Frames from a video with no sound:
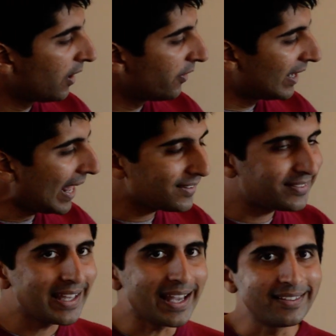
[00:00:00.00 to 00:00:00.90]
The next
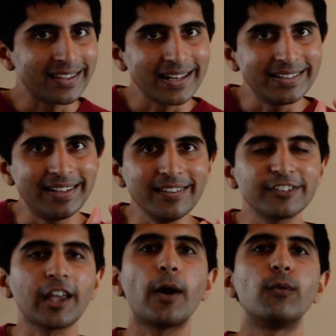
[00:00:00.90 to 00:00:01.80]
thing is that a
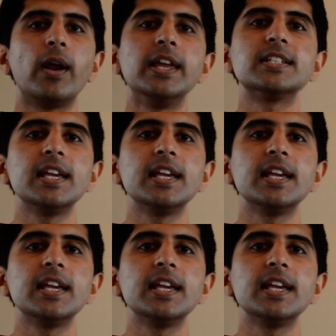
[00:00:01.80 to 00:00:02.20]
discount rate